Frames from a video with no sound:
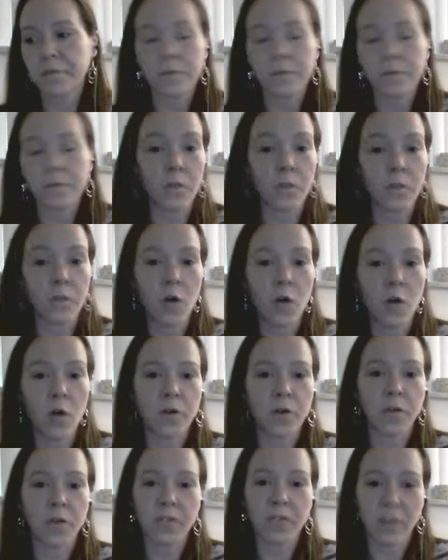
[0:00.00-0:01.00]
Oh, no,
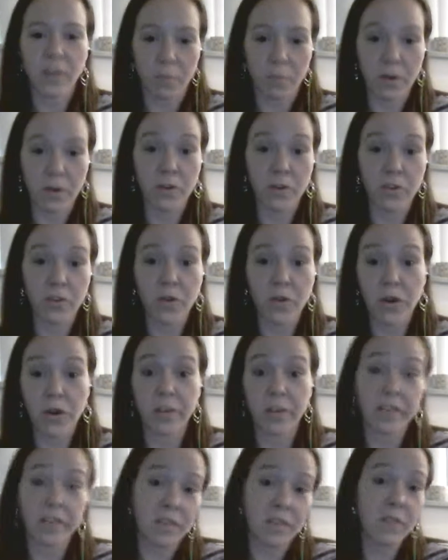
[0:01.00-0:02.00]
let's not punish you. Here,
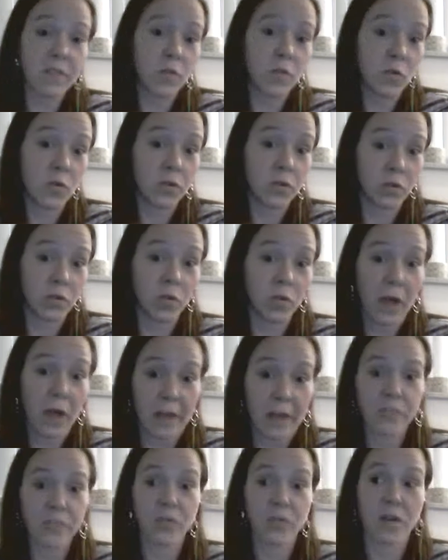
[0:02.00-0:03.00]
let's give you your own
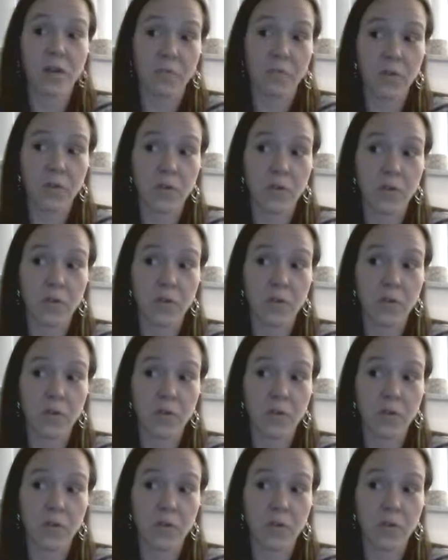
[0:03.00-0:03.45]
ashtray for your